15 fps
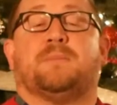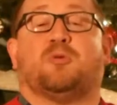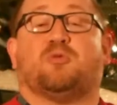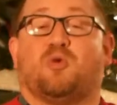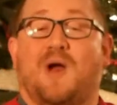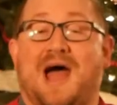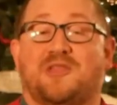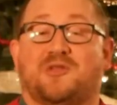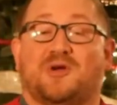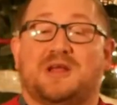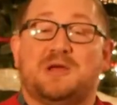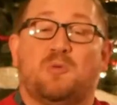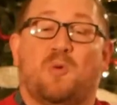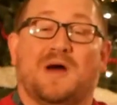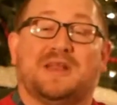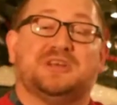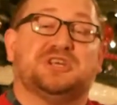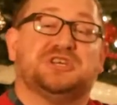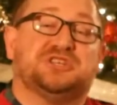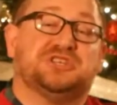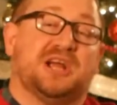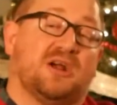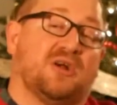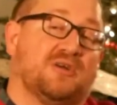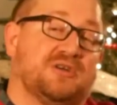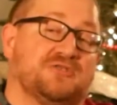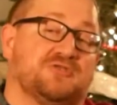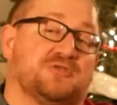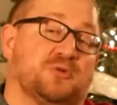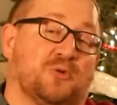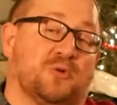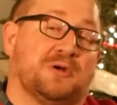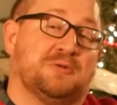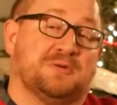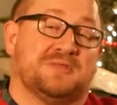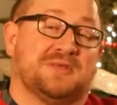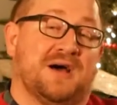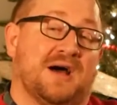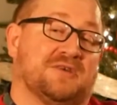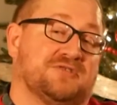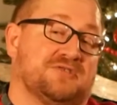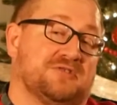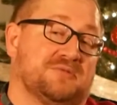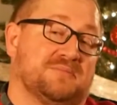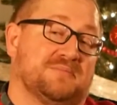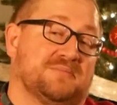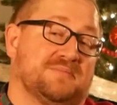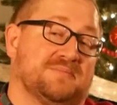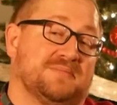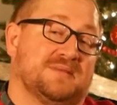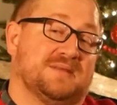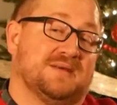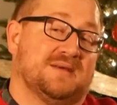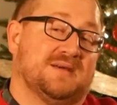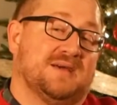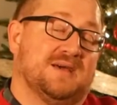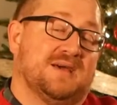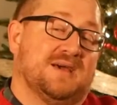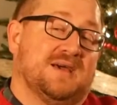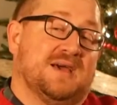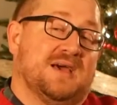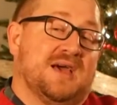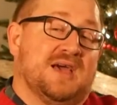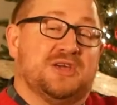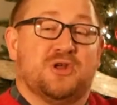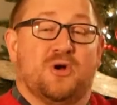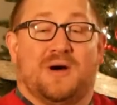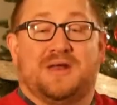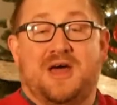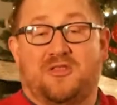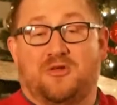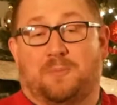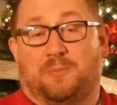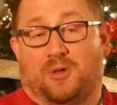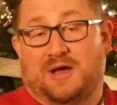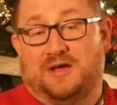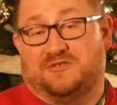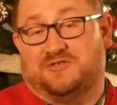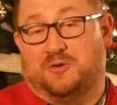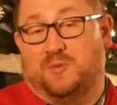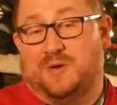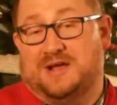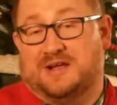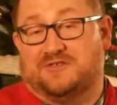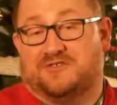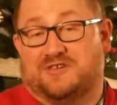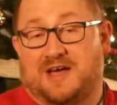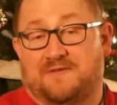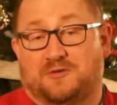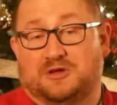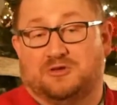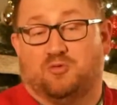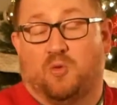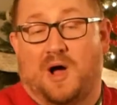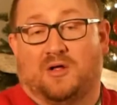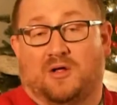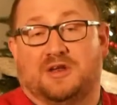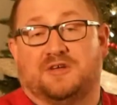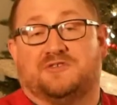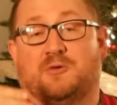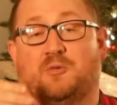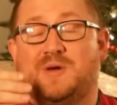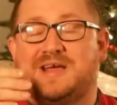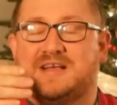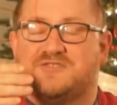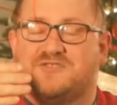but rather he wanted to share his glory with us. You know, another place that we can safely dwell in is that we can